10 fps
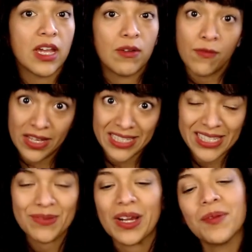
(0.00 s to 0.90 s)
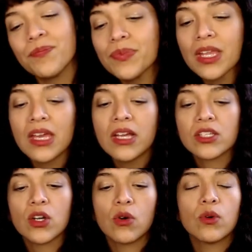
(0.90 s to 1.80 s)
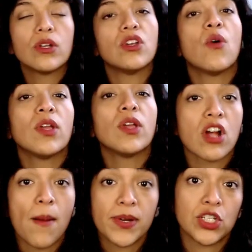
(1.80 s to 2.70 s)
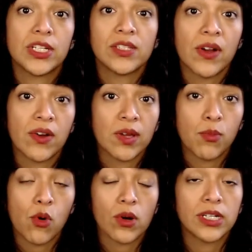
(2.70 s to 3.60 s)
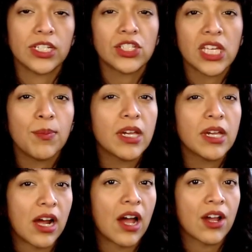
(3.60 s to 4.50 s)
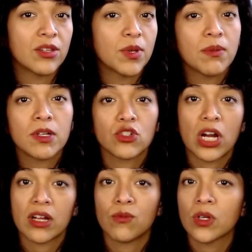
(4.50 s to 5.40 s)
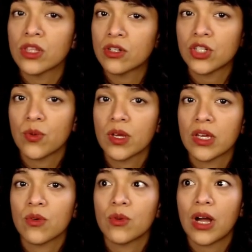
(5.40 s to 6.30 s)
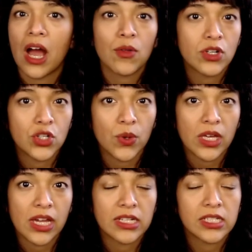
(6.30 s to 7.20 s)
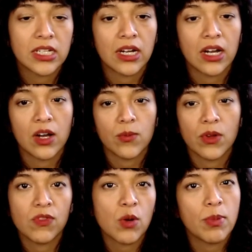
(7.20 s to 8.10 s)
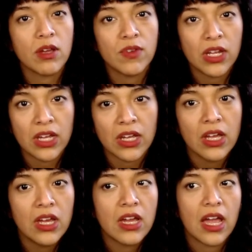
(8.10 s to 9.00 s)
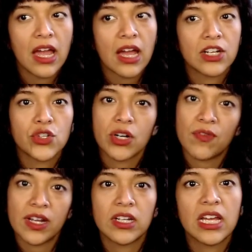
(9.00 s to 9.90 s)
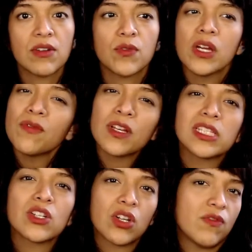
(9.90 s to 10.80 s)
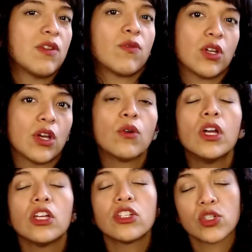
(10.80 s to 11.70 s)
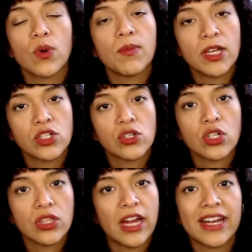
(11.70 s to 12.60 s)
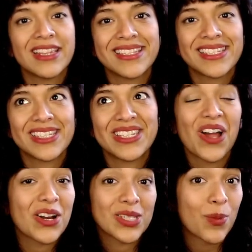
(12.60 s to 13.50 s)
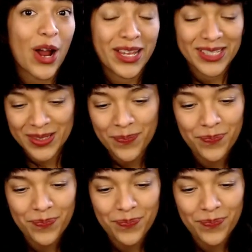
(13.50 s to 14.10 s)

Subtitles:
it fits, right? So knowing your competition is very important, and just keeping an eye on them, keeping a track of what they're doing, how they're doing it, if they're pivoting, and try to find if it's a good fit for you. You just want to make sure that it's not a surprise.